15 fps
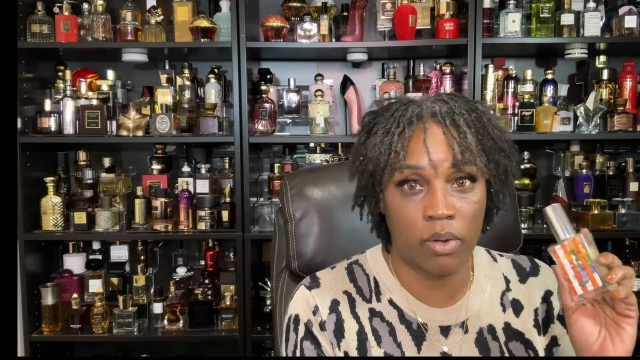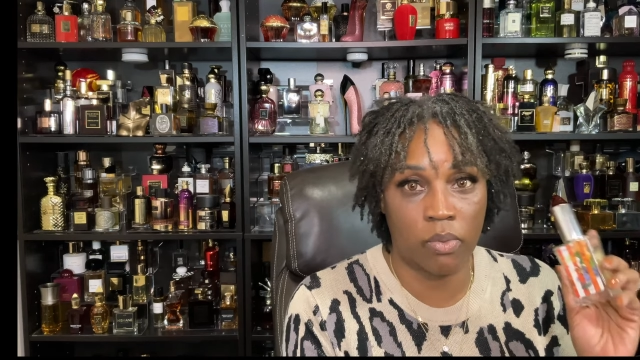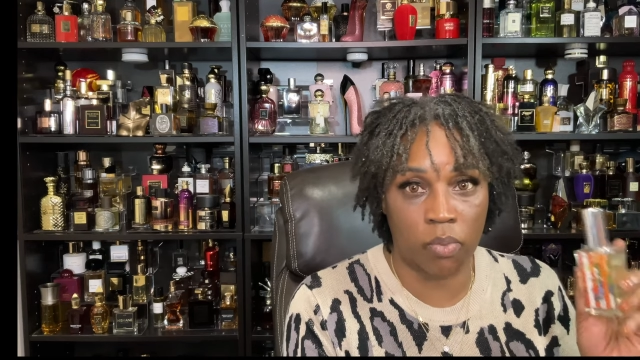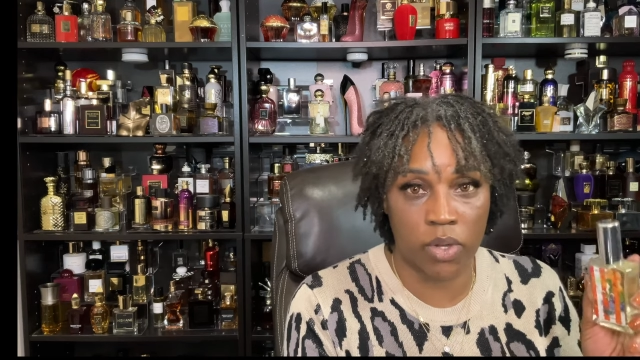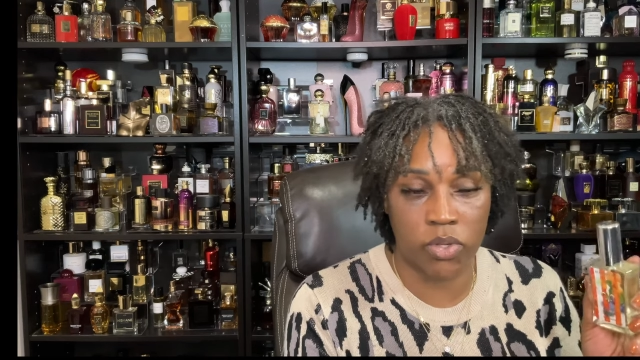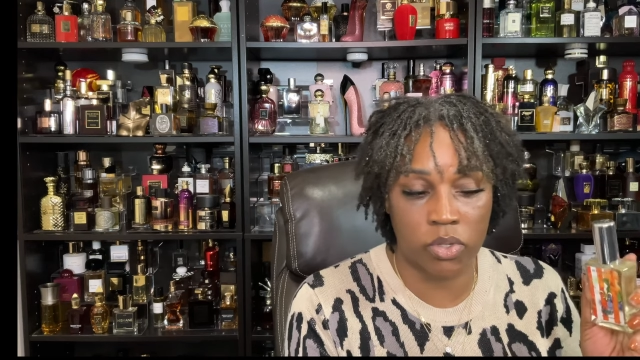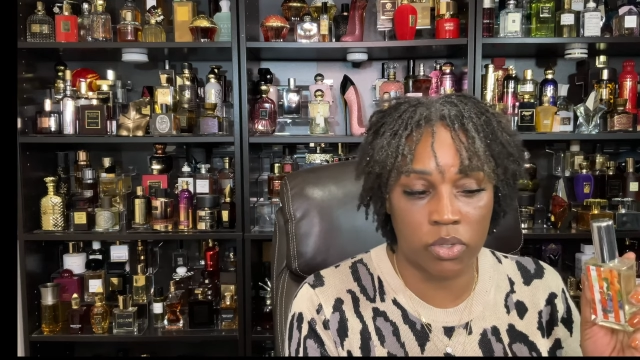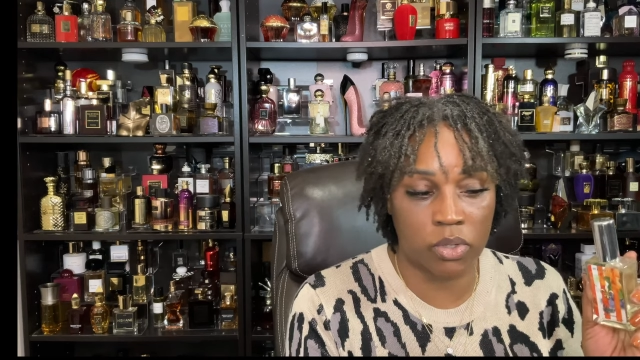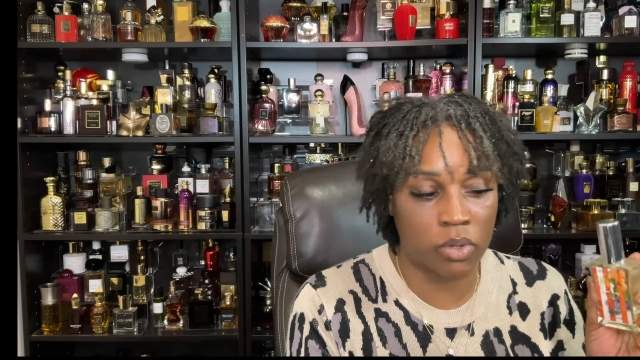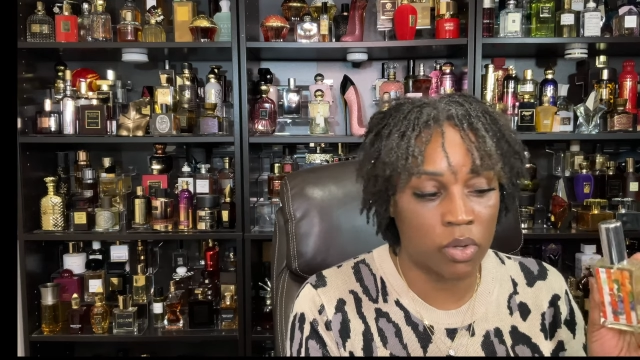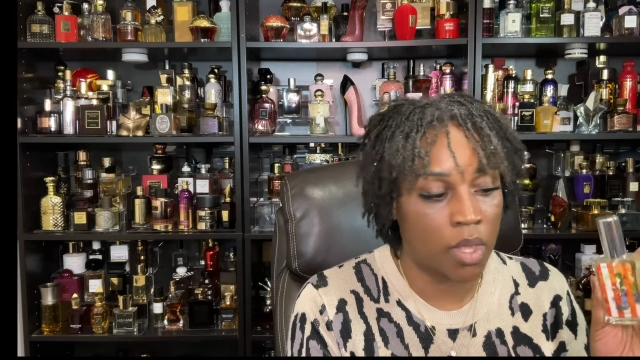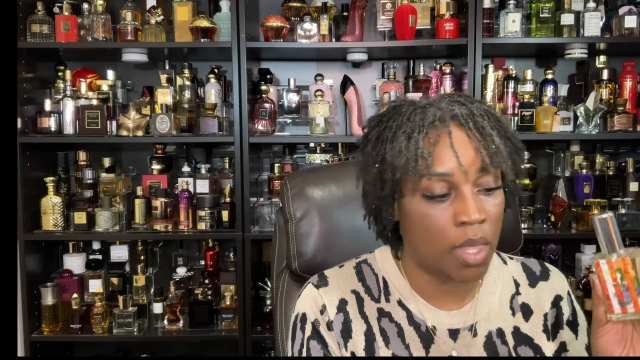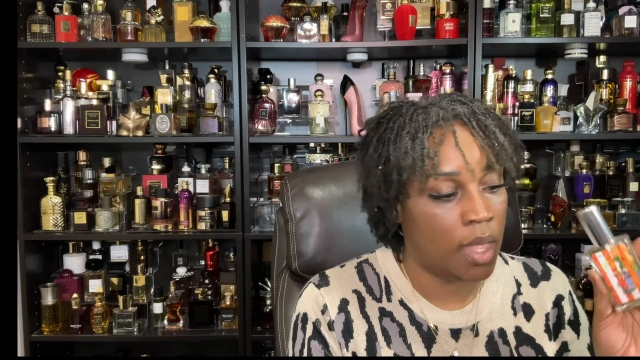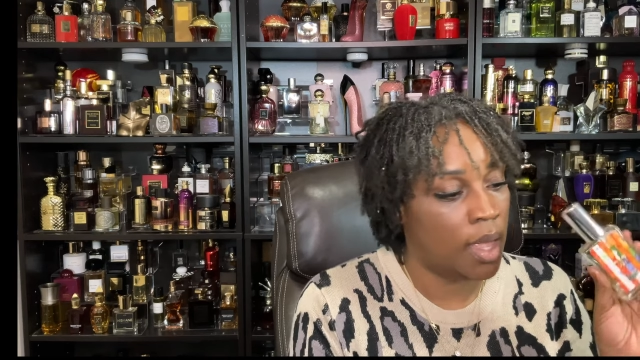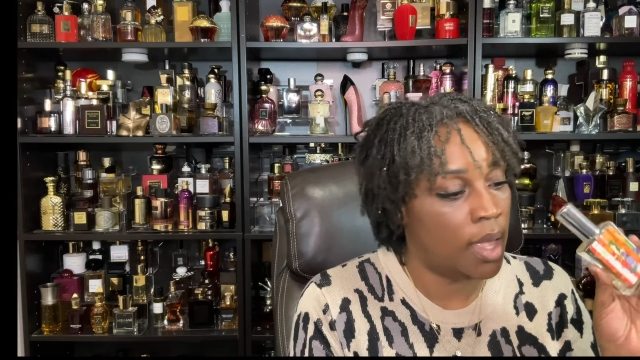Original,
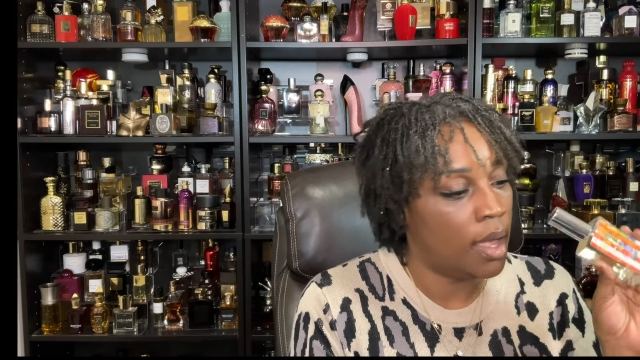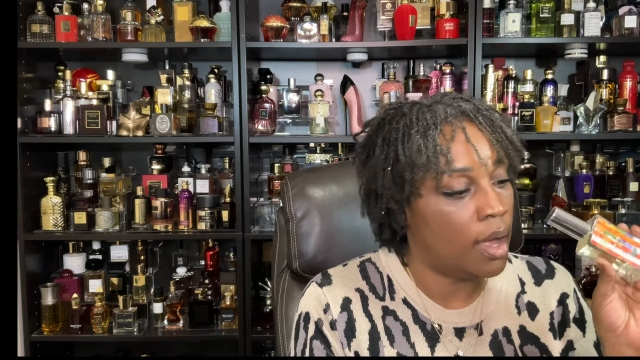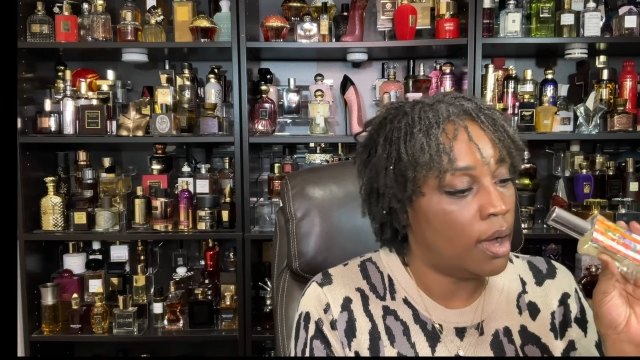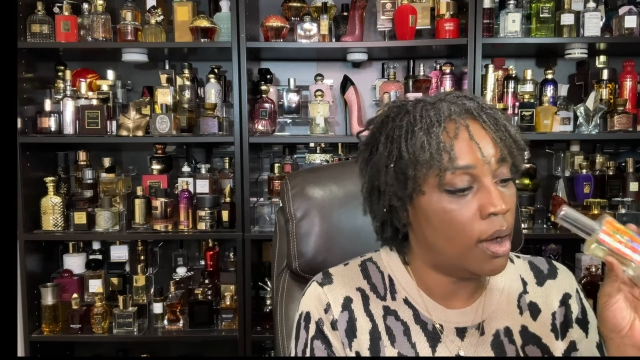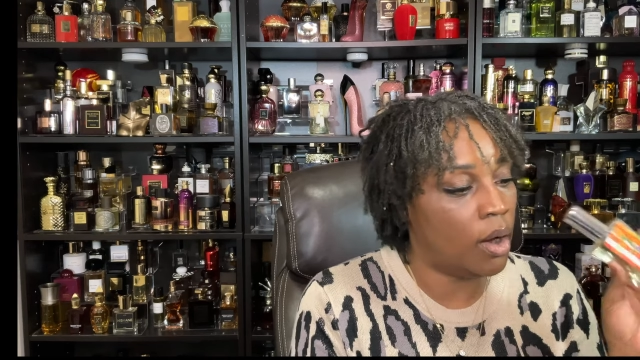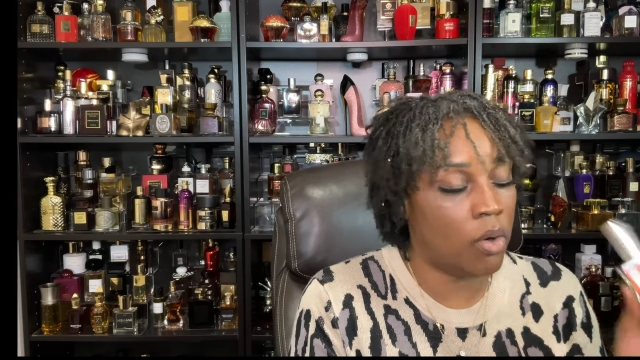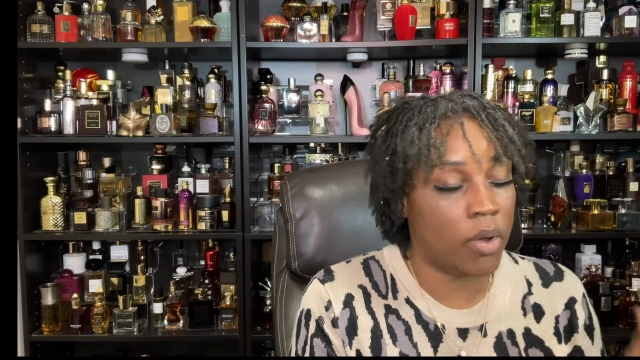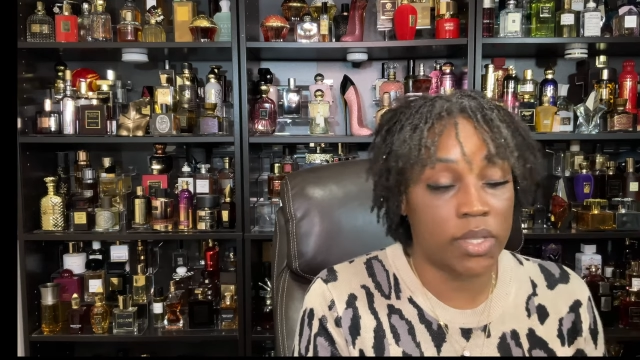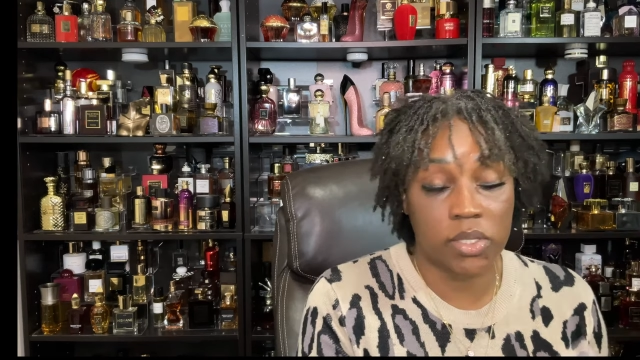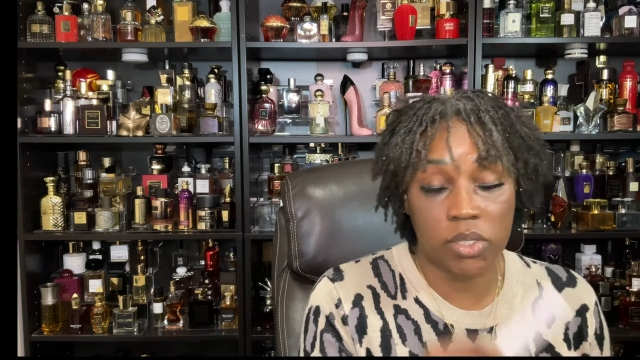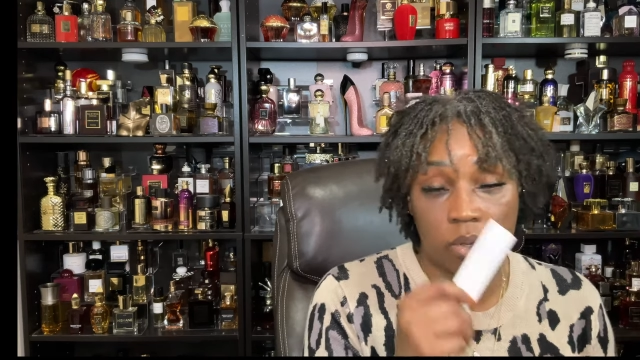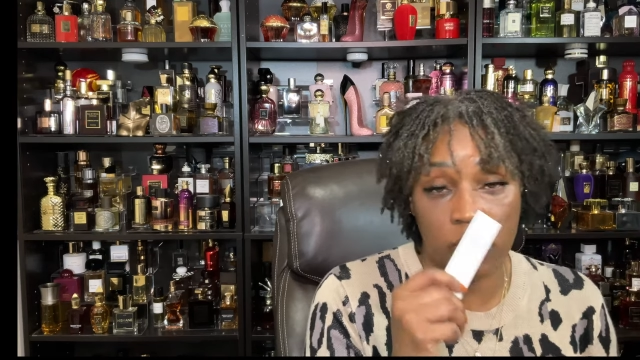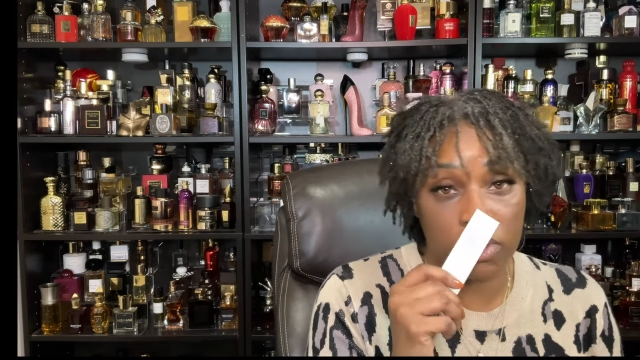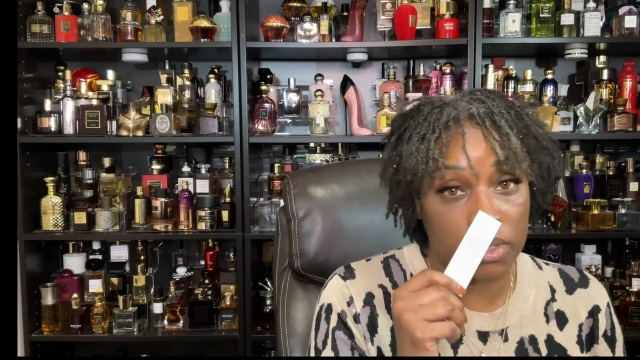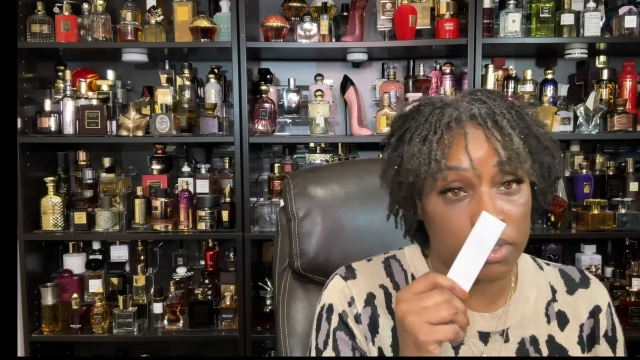oh, it's
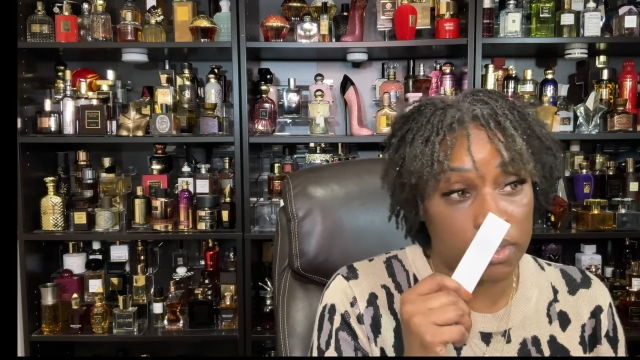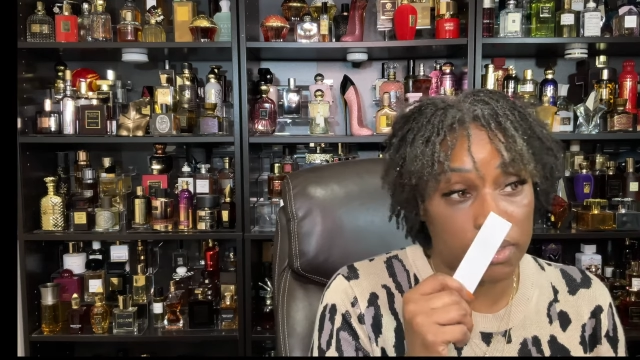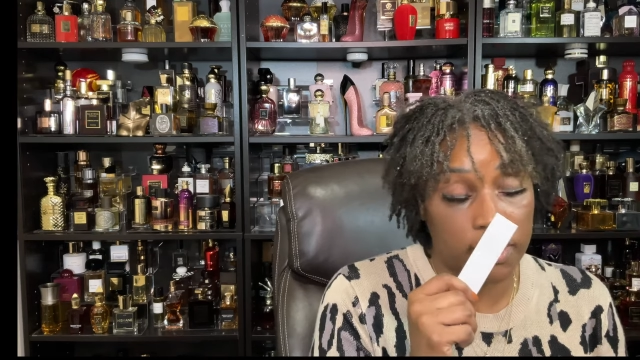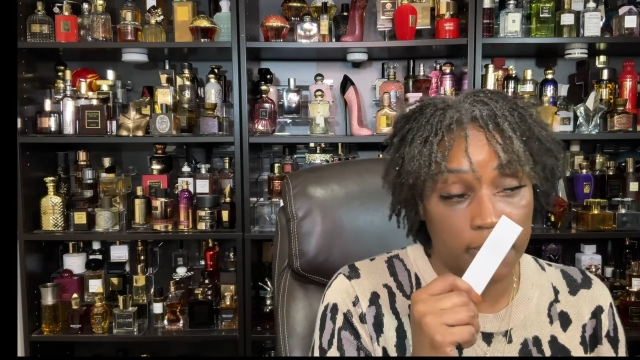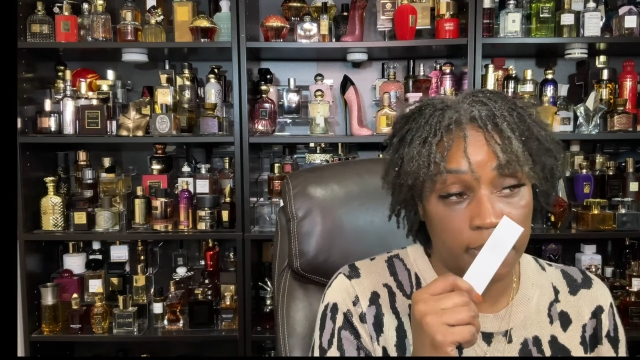so good.